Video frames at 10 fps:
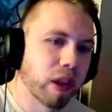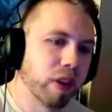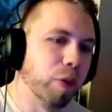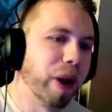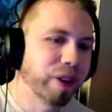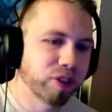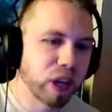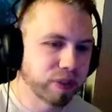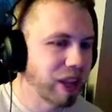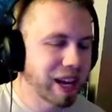you know,
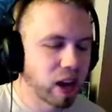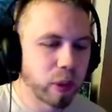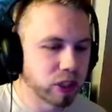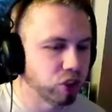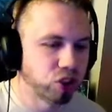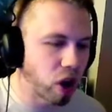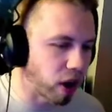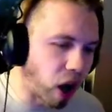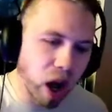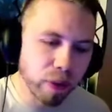Microsoft's not going to want to shut
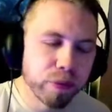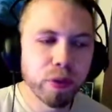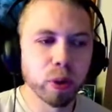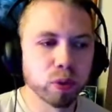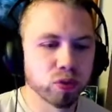off those